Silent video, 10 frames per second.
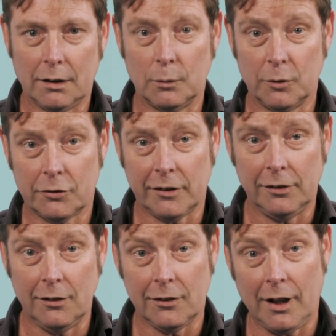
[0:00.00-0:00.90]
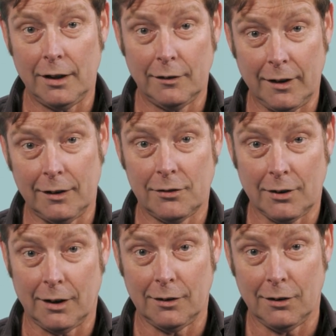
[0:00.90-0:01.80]
Econometricians and data
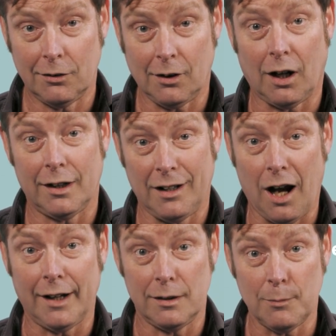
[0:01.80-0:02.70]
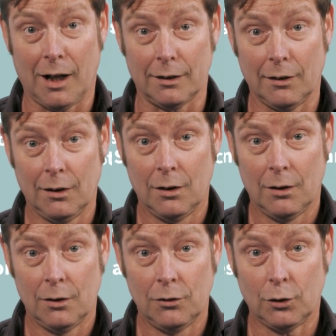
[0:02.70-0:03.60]
scientists are in high demand,
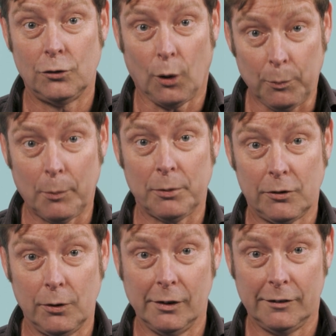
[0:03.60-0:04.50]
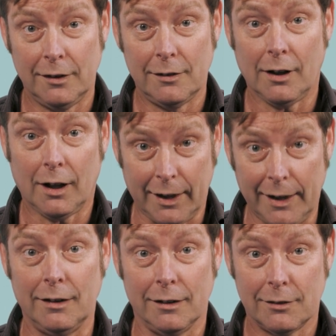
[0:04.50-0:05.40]
so job opportunities are
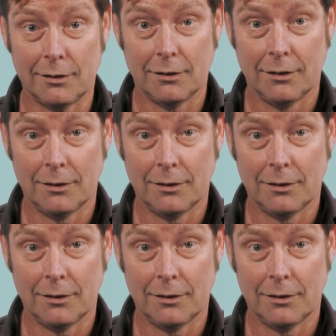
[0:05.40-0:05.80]
endless.